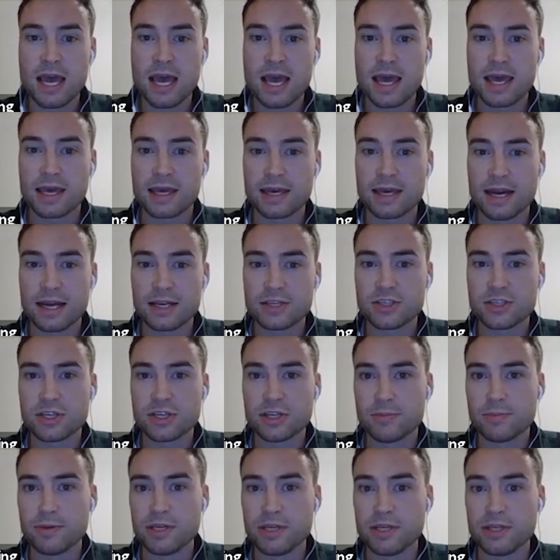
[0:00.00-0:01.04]
It can actually
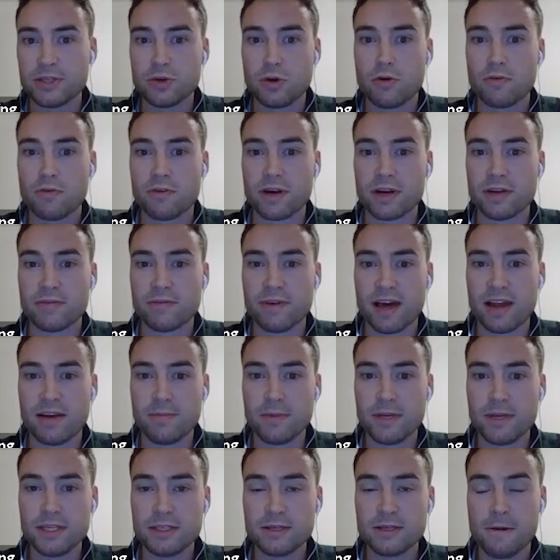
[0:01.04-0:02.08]
be software
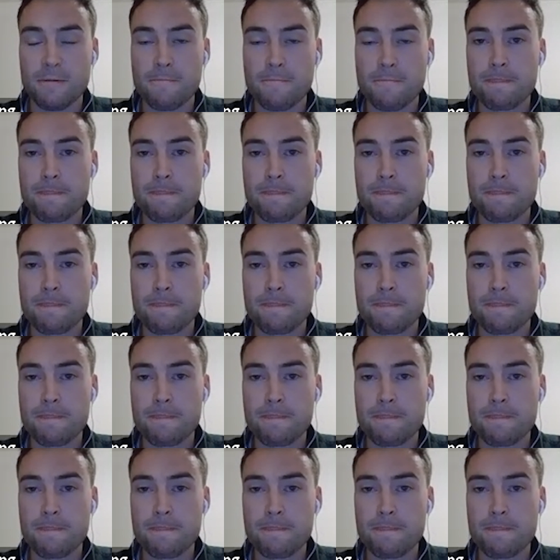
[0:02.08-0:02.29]
development.